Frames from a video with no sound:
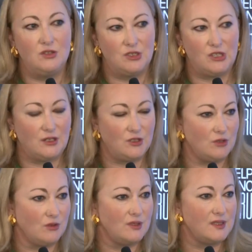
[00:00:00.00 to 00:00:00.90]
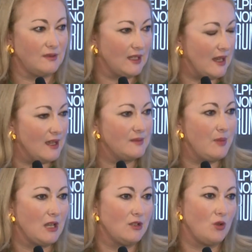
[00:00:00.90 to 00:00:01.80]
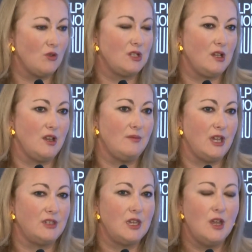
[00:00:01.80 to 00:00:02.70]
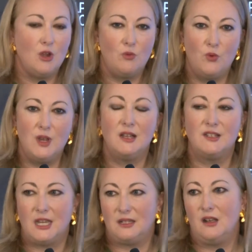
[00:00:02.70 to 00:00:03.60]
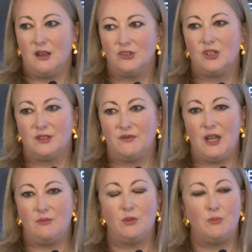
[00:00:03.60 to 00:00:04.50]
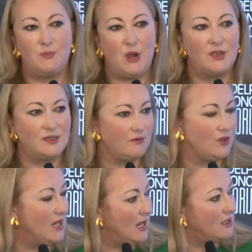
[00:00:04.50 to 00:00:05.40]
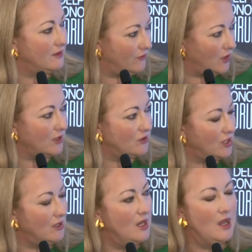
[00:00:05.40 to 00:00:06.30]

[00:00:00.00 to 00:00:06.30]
digital tools, and the last panel talked a lot about, will technological development be positive or negative for culture?